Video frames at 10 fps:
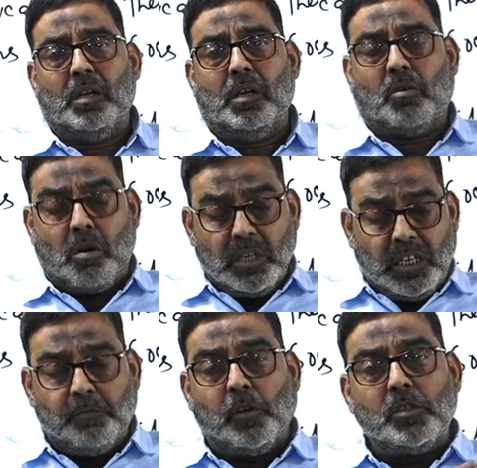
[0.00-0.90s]

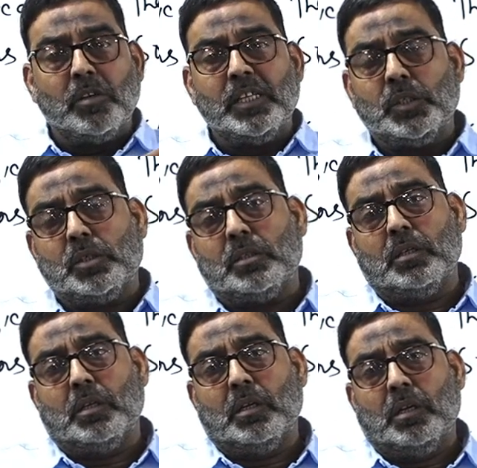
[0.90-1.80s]
cognitive consonance.
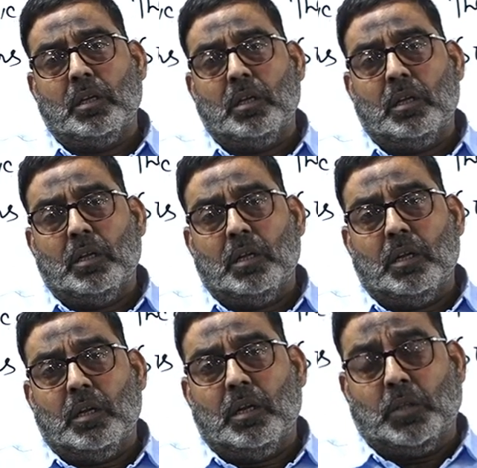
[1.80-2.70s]

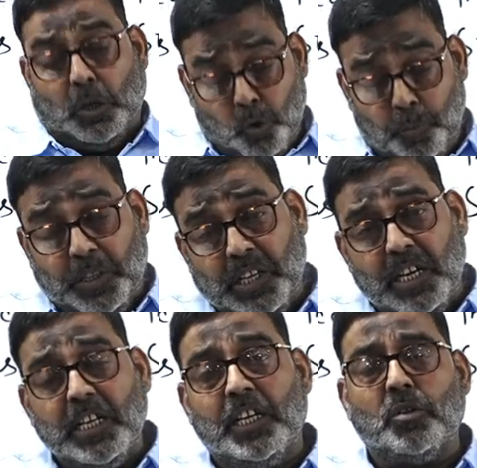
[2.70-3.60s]
They could be there
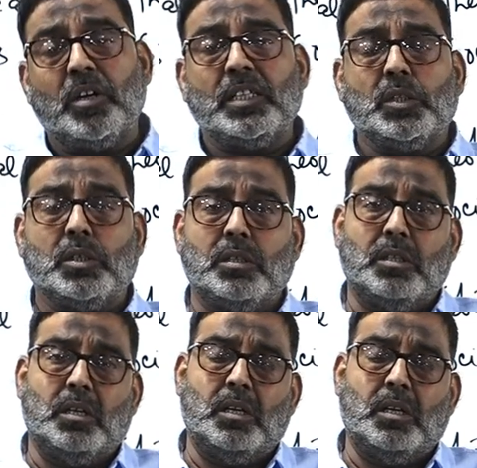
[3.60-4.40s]
in dissonance.